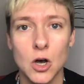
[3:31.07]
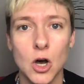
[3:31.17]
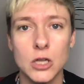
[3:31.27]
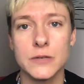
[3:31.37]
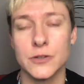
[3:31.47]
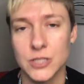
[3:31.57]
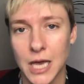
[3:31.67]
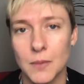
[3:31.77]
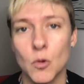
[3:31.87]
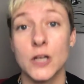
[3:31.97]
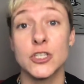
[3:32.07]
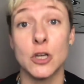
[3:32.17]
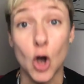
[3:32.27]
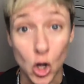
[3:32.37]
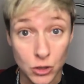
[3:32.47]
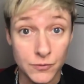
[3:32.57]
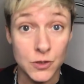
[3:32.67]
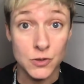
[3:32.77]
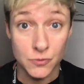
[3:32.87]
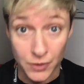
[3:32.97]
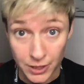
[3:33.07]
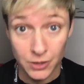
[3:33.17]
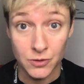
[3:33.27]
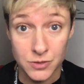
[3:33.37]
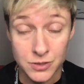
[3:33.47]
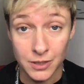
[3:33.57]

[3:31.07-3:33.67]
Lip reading: all of your time watching all of those videos.